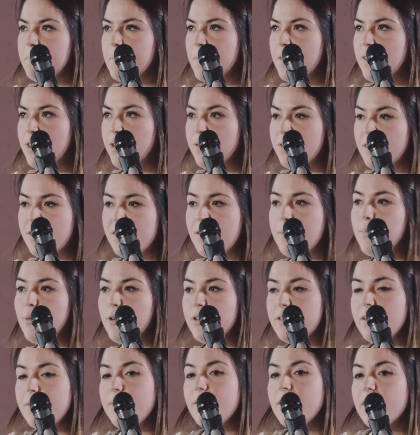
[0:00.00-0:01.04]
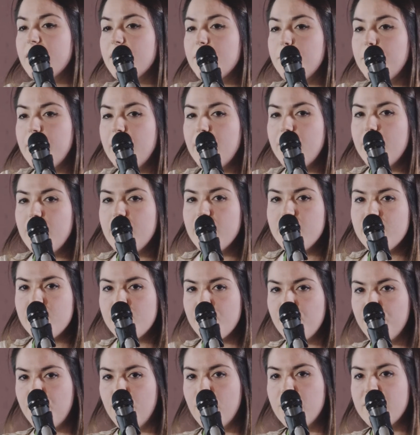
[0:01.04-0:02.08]
use as a portable experience
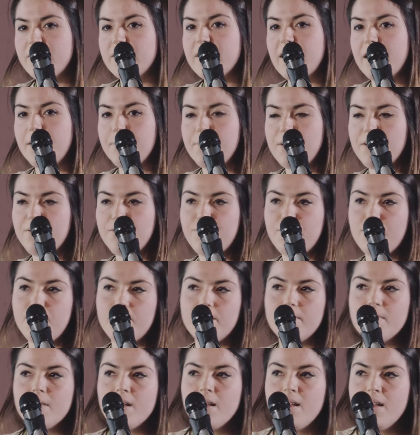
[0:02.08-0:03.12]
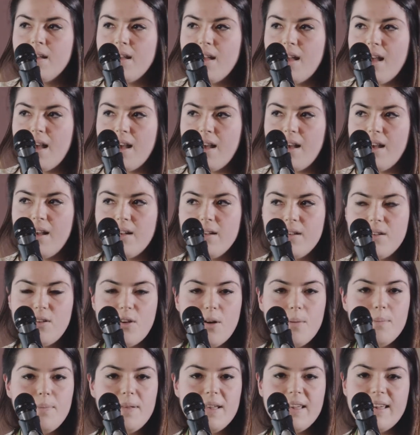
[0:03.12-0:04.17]
for escaping from
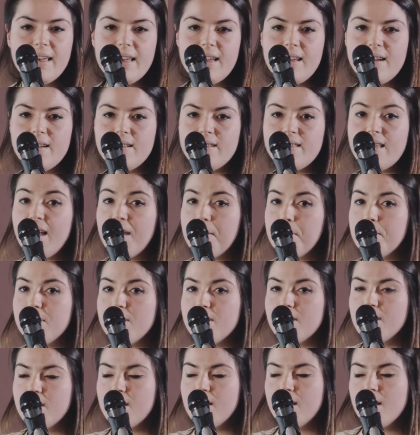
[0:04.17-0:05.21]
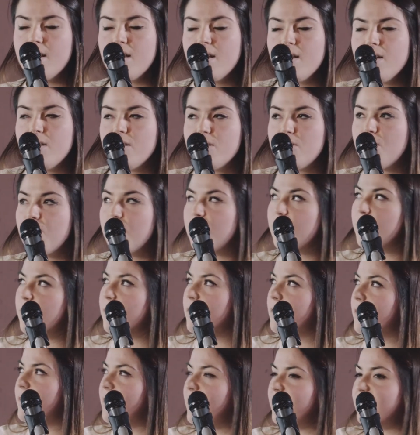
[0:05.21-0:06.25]
complicated times.
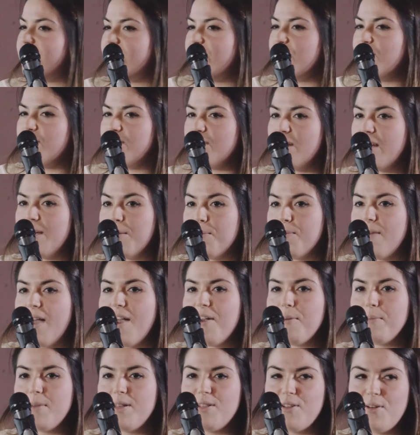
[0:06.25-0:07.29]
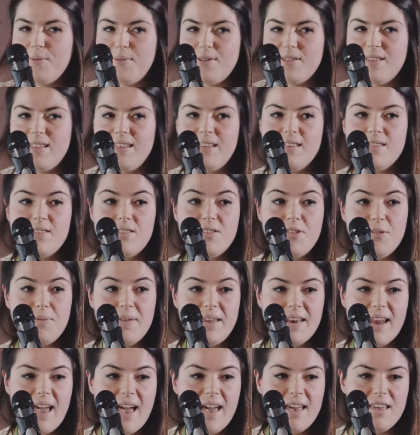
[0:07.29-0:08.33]
So this environment obviously needs to
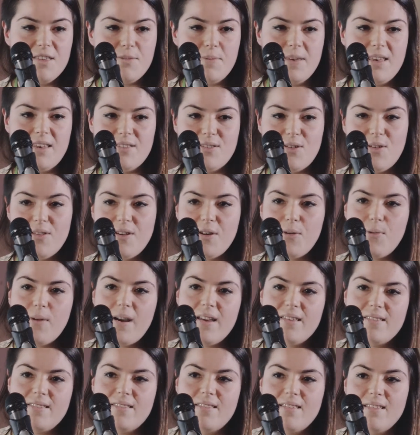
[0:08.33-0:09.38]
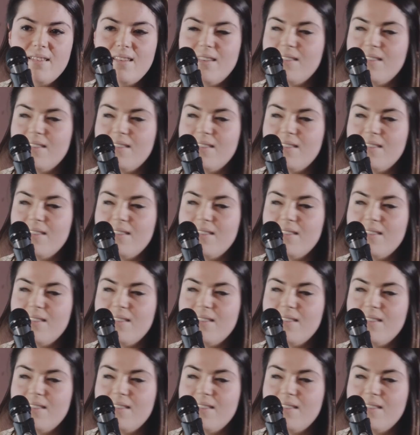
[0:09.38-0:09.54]
be nice, because otherwise